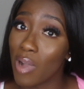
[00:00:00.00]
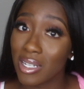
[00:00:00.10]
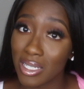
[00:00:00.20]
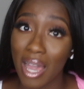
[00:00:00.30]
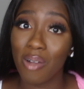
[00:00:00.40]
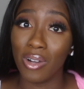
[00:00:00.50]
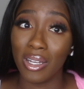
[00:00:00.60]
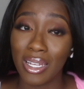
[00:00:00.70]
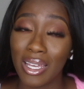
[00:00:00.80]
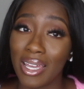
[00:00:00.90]
watch that
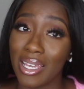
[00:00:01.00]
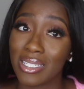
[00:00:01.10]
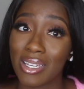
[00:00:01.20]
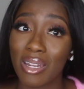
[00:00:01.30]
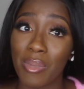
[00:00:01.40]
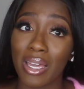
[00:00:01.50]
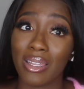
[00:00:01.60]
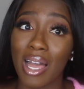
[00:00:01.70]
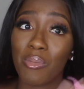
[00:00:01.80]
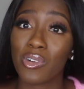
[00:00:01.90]
one. It's gonna make
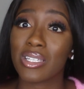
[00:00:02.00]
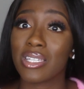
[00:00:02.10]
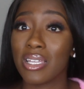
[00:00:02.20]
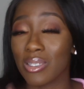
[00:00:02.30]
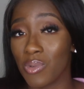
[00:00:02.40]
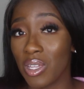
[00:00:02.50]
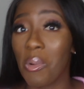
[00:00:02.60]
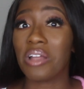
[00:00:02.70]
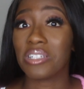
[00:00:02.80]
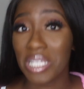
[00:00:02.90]
a lot more sense when
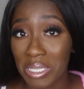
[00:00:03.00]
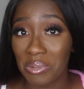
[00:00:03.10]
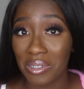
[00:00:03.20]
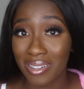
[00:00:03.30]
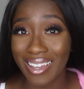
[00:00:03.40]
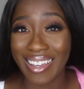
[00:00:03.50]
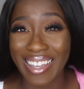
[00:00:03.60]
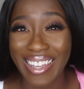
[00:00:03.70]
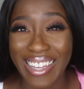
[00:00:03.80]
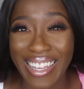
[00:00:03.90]
you watch this one.
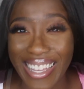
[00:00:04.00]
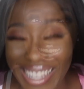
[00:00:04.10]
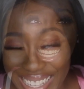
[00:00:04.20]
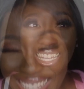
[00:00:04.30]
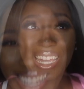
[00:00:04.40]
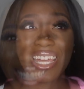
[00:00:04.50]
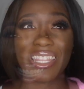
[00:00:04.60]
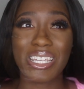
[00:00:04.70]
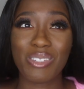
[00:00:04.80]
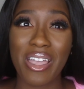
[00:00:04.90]

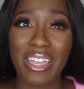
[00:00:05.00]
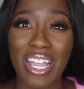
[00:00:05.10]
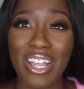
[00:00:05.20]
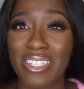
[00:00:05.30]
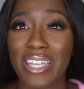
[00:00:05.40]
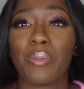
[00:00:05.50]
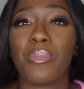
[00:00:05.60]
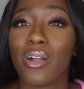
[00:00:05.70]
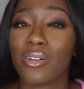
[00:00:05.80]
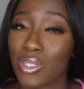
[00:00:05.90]
This right here is like the
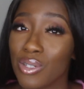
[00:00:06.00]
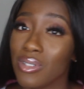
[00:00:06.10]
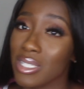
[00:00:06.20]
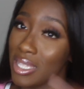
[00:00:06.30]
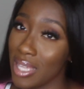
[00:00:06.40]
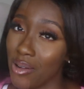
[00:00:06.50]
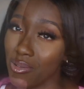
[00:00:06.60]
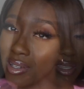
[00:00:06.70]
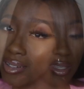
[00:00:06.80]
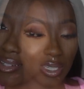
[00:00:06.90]
part 2 to
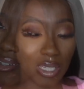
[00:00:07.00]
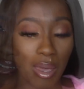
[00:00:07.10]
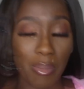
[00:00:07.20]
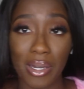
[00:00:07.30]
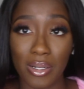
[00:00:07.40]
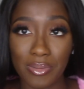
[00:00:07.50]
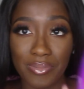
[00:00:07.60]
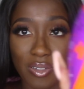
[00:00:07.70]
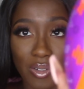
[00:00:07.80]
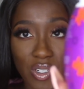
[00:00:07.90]
that one. This is my
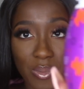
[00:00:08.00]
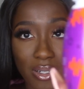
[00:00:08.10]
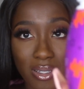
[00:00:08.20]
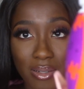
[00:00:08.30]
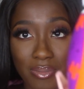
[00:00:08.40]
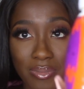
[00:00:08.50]
bottle of Nutraburst.